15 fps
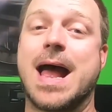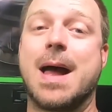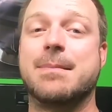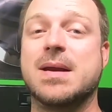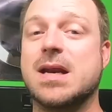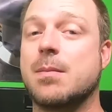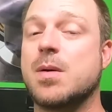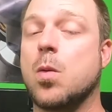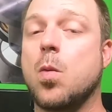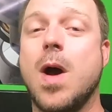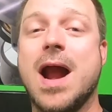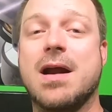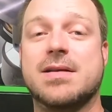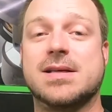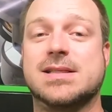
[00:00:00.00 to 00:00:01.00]
not being able to
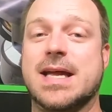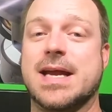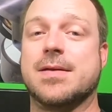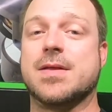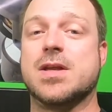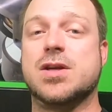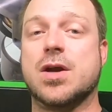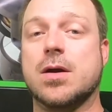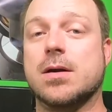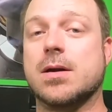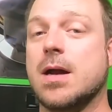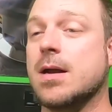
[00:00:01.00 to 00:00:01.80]
wire this thing in the dirt.